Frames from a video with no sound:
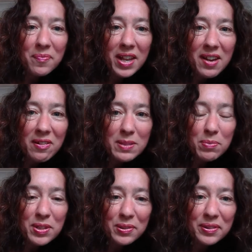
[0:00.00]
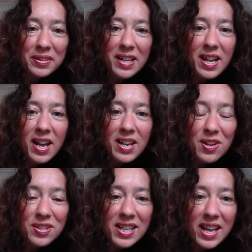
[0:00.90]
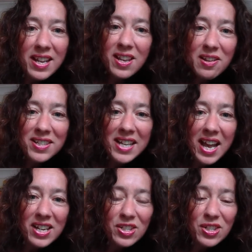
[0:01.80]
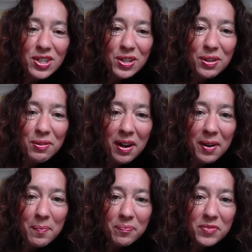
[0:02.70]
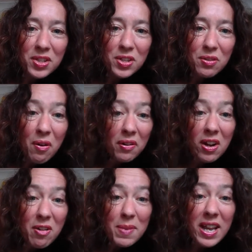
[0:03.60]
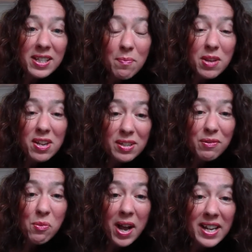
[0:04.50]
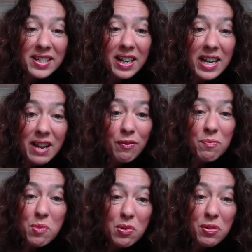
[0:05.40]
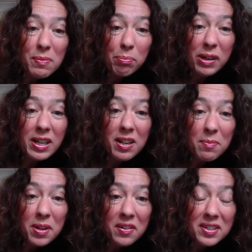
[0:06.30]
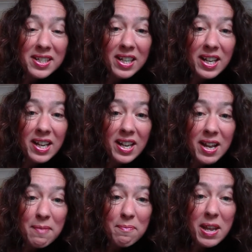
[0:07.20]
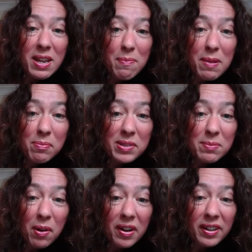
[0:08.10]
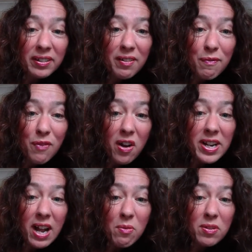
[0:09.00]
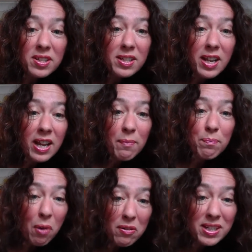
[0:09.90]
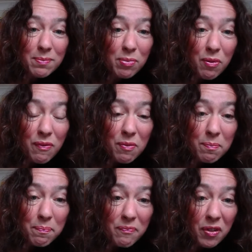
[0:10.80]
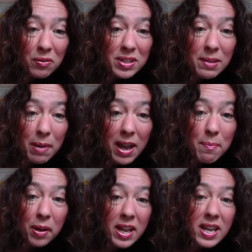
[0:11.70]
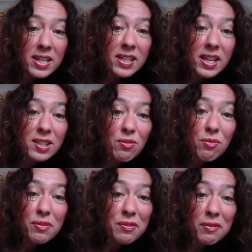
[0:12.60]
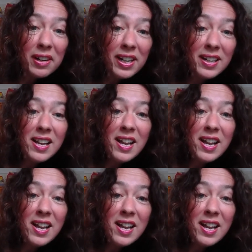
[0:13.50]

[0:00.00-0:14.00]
in hospital, UCH, to do origami as a beautiful way to lift mood, bring community, make people smile, find out what's impossible from folding paper. It is extraordinary.